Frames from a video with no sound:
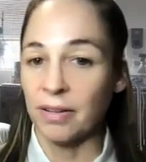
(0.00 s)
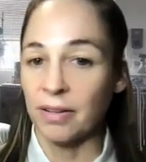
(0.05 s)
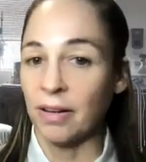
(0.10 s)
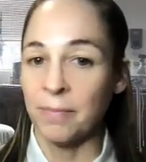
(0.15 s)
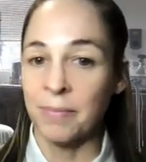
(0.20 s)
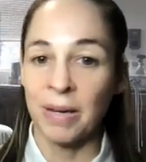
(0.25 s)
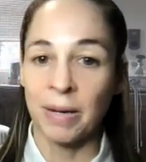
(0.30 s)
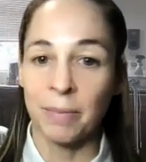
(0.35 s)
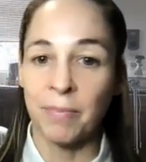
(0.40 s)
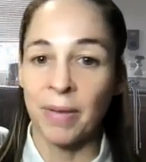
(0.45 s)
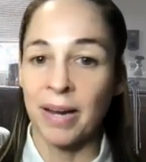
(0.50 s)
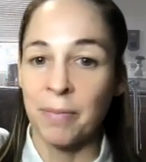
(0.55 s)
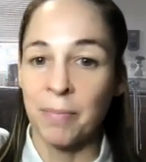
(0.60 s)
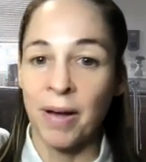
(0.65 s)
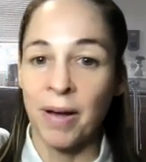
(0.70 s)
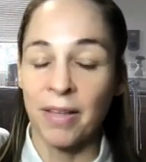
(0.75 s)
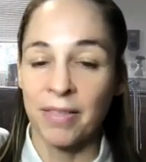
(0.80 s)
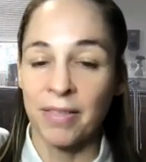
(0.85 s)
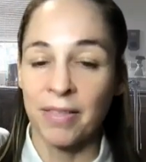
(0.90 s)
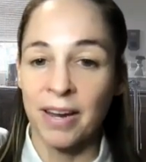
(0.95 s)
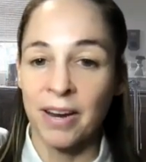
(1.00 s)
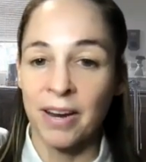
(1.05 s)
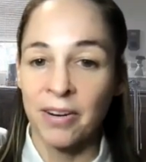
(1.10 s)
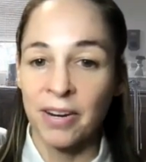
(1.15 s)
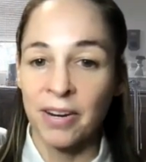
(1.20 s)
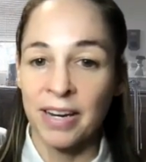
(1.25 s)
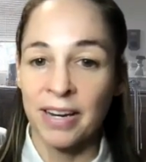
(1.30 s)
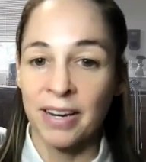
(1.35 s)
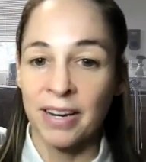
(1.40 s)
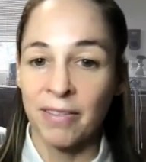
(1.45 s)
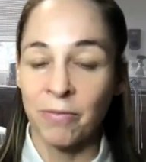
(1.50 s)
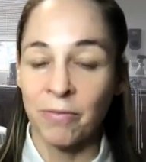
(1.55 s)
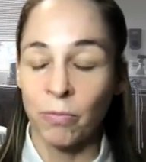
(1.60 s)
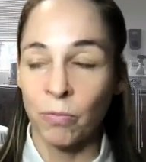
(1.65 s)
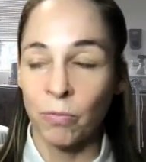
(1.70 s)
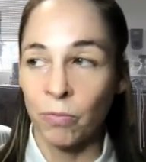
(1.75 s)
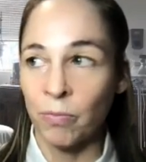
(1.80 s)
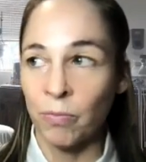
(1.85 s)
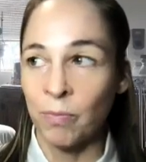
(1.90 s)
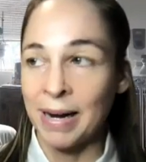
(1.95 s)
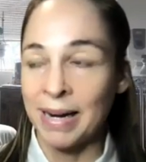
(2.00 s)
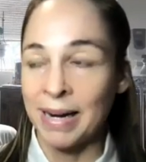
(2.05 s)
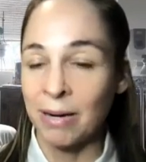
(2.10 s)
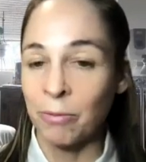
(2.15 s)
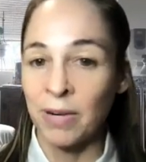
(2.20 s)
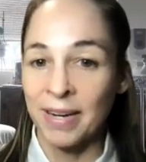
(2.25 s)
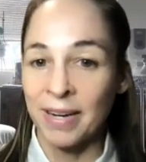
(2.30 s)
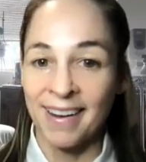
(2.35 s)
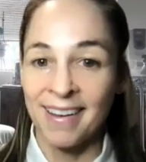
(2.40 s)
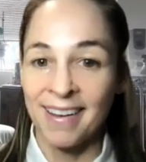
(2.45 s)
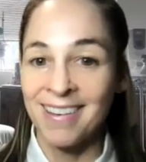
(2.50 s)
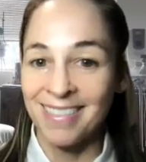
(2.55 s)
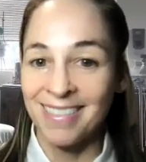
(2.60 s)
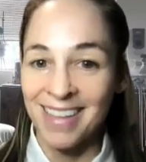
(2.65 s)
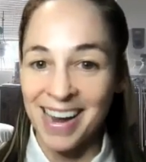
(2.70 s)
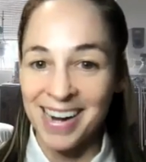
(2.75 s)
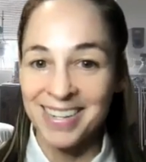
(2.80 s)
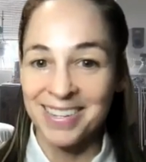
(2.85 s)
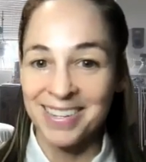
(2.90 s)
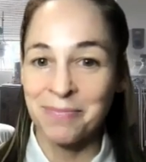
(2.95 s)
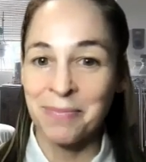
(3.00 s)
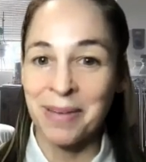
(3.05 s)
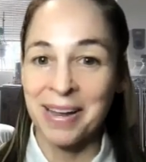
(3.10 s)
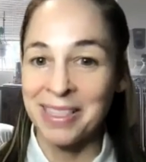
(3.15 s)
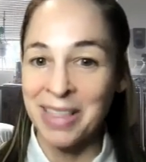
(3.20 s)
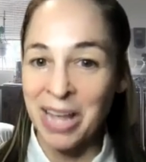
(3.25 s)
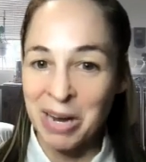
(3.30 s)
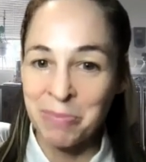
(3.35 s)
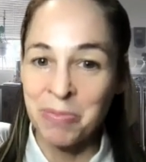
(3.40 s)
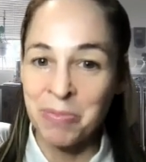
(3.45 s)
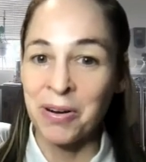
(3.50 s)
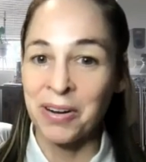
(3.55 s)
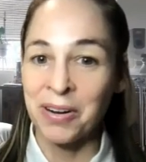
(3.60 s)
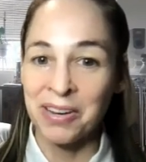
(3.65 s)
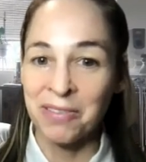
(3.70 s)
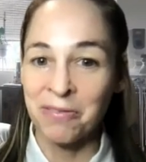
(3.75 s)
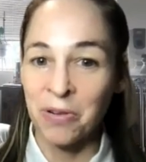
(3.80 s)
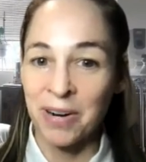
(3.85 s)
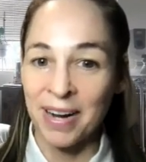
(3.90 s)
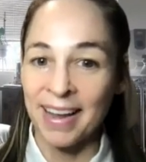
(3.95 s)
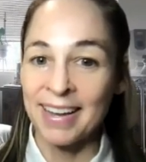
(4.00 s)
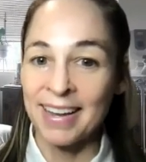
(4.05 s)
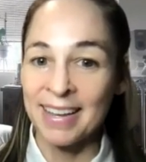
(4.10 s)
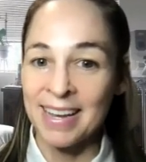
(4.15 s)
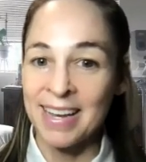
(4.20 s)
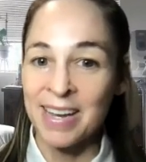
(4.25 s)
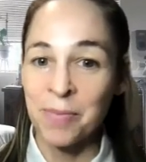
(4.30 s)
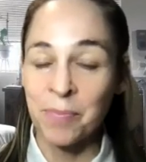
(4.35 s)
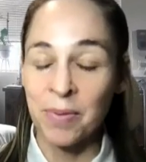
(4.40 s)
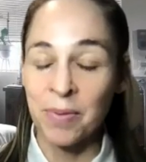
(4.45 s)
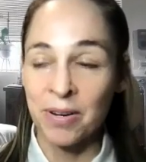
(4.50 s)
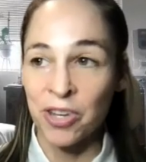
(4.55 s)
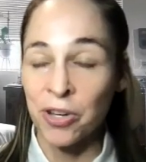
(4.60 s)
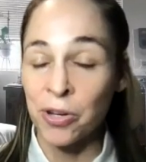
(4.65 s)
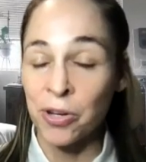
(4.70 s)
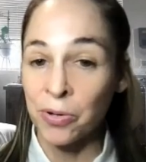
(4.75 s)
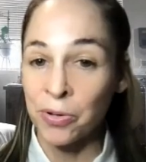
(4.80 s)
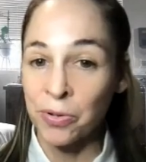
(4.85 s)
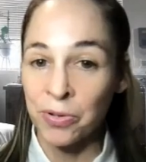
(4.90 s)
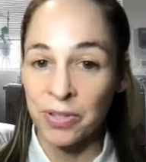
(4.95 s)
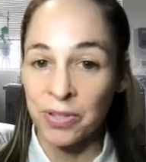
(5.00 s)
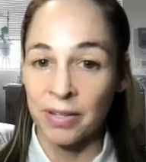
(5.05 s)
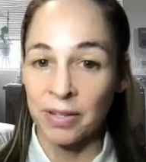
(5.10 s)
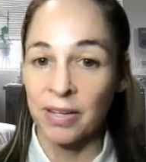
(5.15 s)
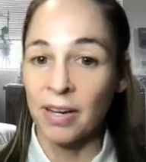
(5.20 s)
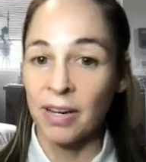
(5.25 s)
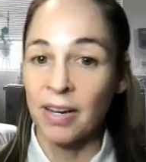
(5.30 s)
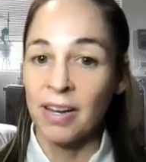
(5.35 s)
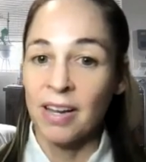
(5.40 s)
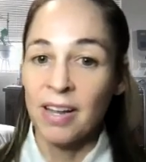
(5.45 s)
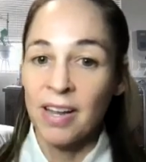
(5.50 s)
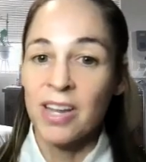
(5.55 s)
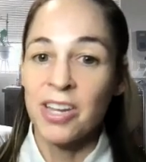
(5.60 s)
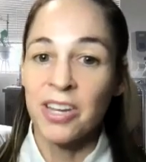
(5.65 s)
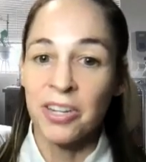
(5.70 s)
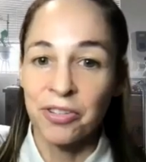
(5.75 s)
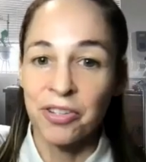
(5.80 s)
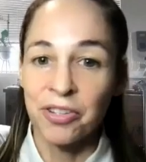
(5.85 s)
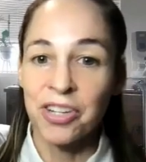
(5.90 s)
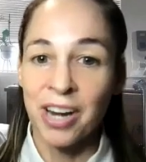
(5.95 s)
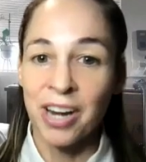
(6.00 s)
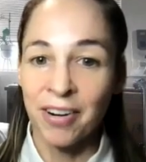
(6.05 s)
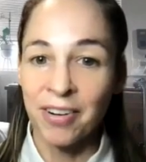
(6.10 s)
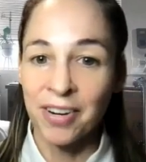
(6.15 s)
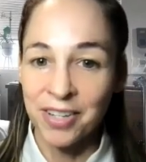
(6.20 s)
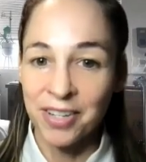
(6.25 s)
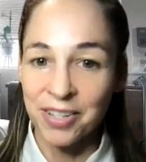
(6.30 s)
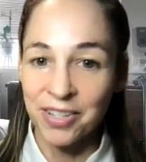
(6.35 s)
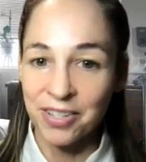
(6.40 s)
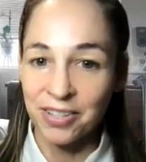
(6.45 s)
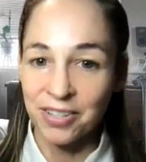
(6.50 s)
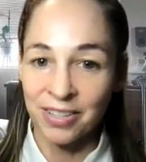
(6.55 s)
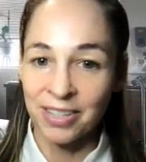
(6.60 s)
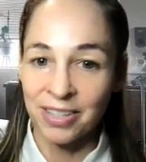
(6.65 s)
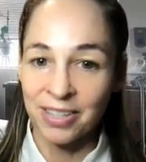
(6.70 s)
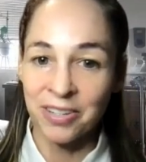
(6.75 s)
My apothecary of what I collect in my library of what I keep and use and, cherish,